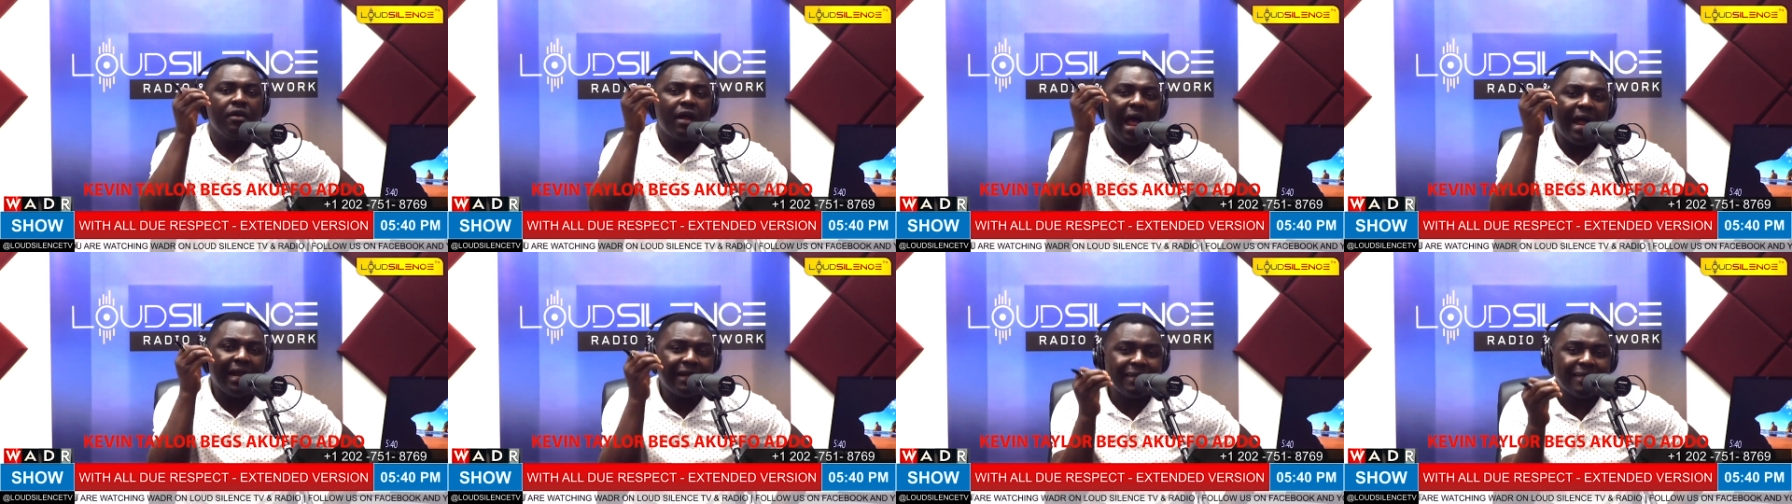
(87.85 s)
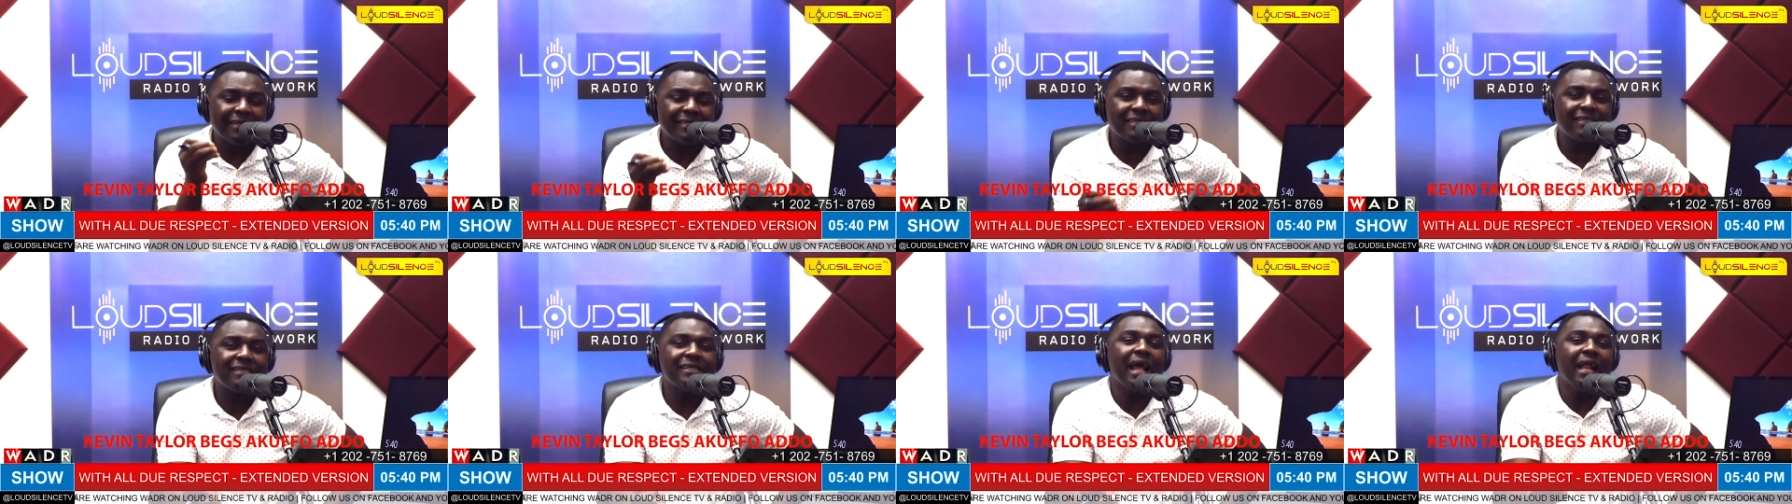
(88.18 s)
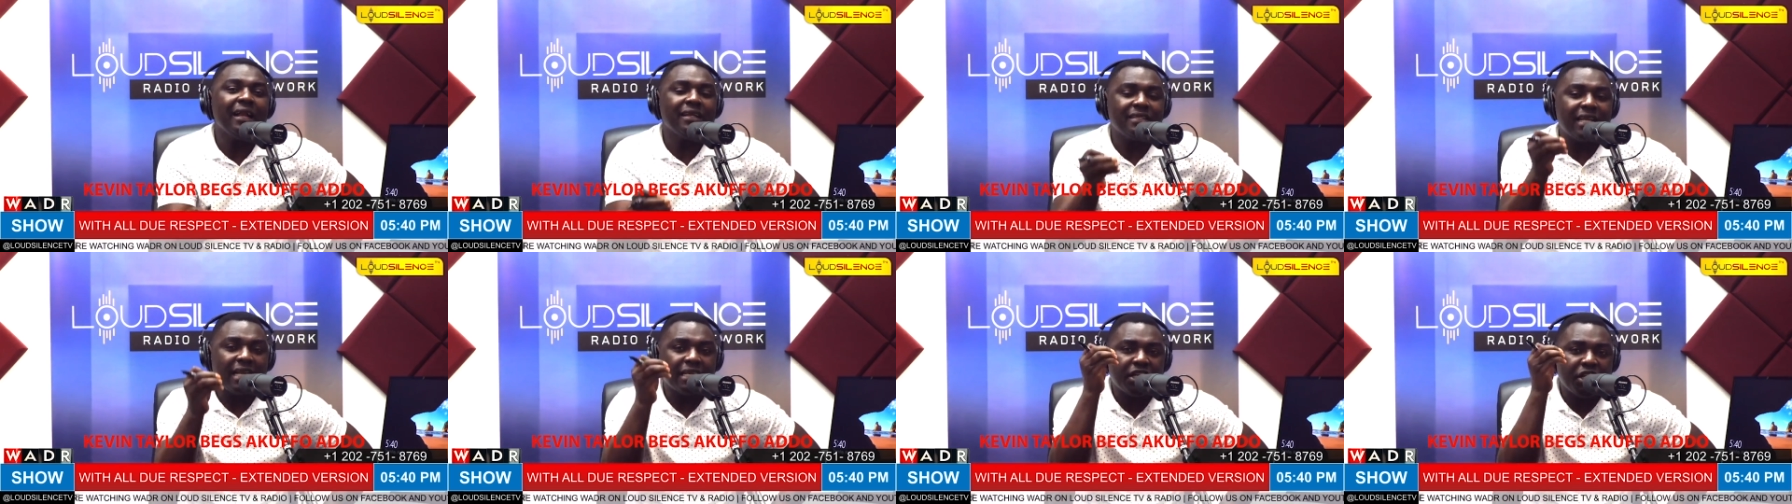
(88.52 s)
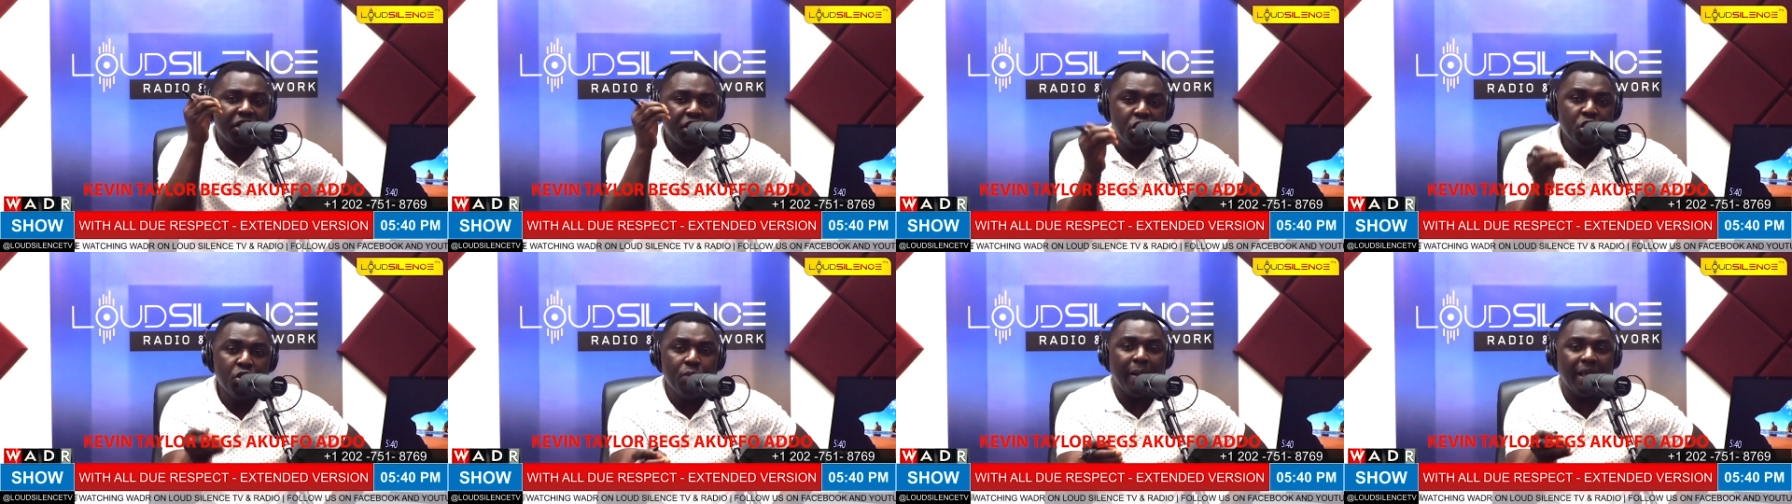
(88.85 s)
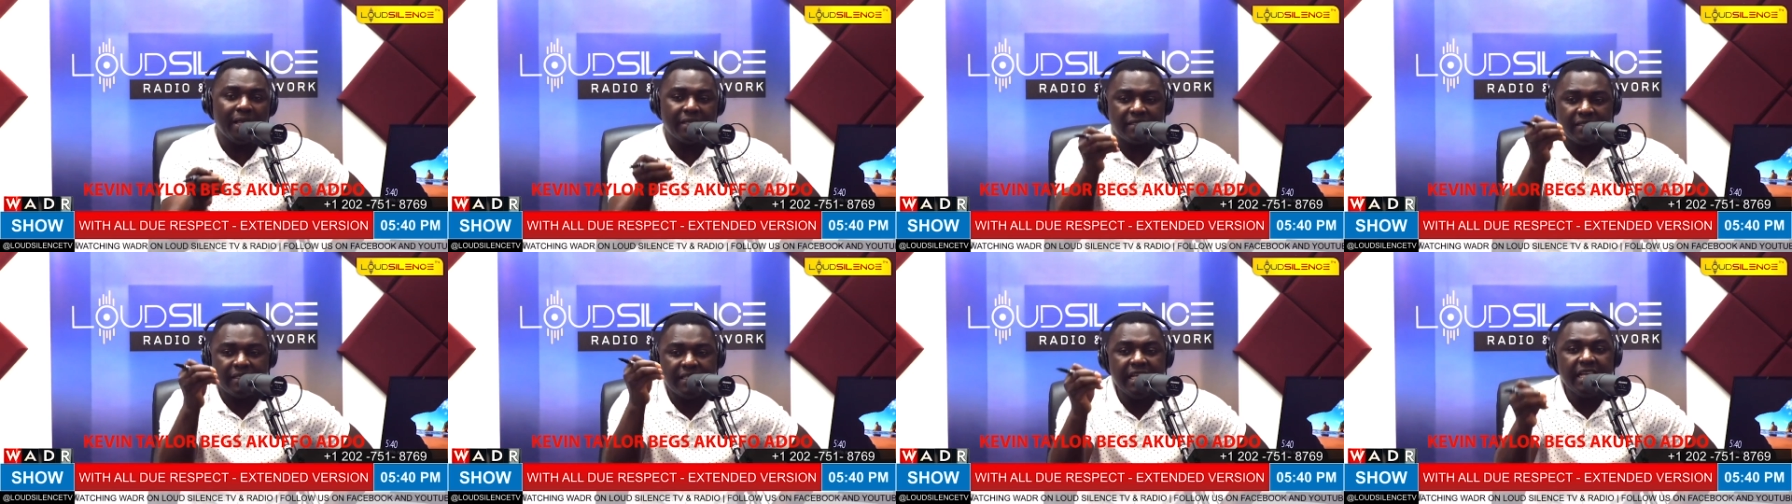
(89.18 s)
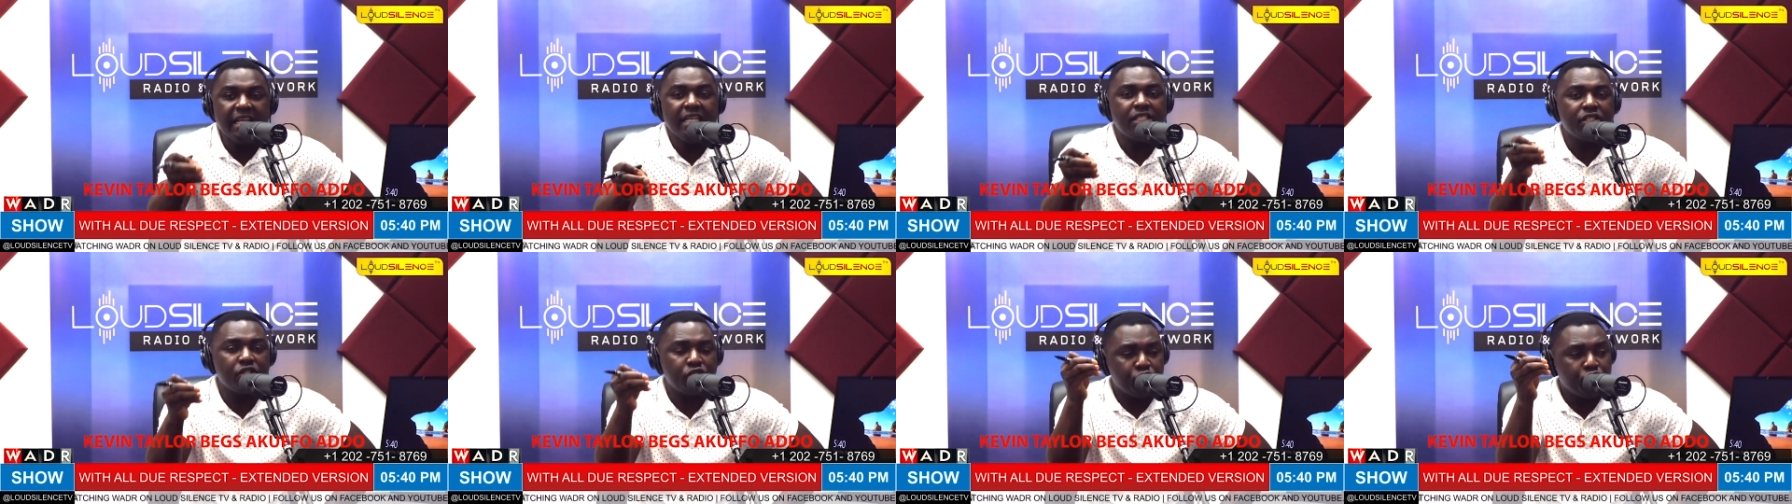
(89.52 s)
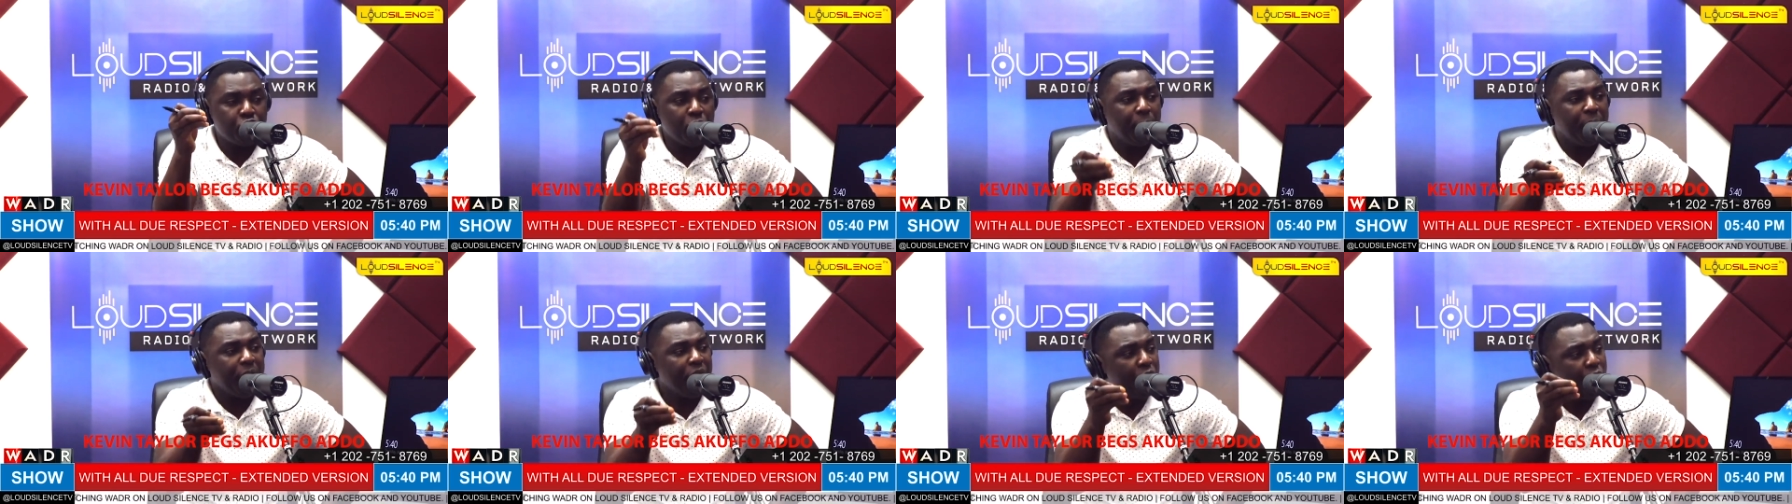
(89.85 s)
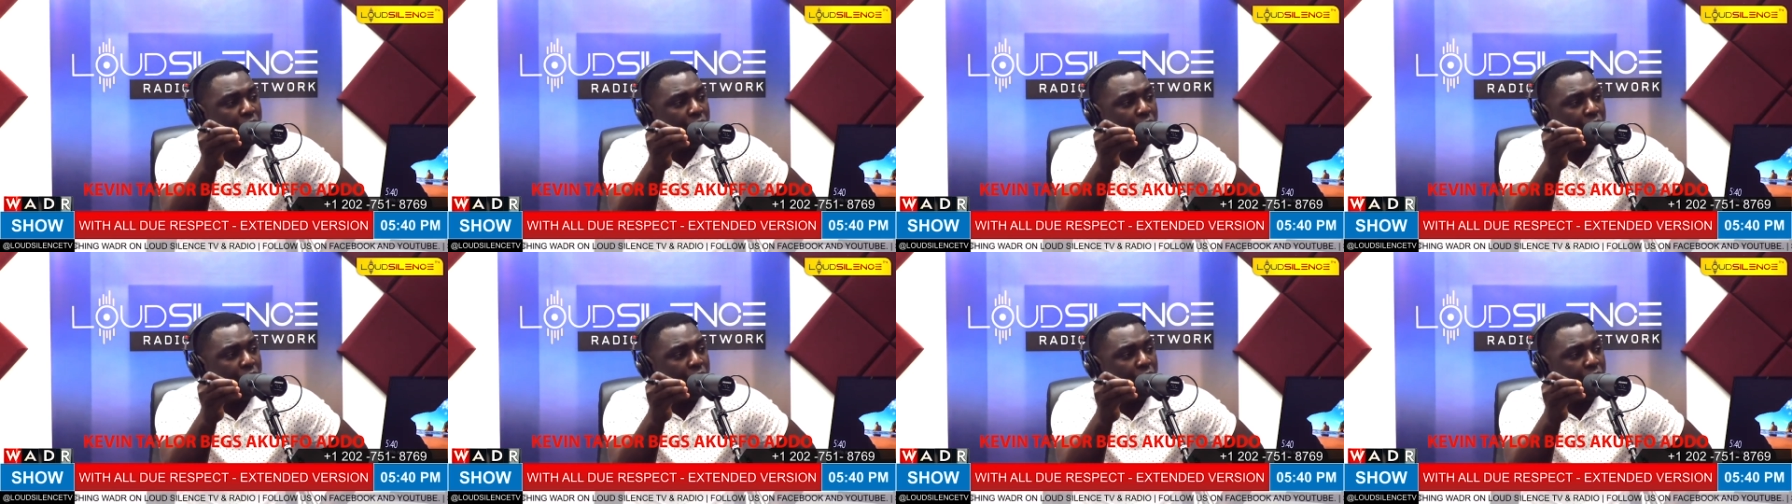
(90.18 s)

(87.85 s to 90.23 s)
Understand that humans, these stupid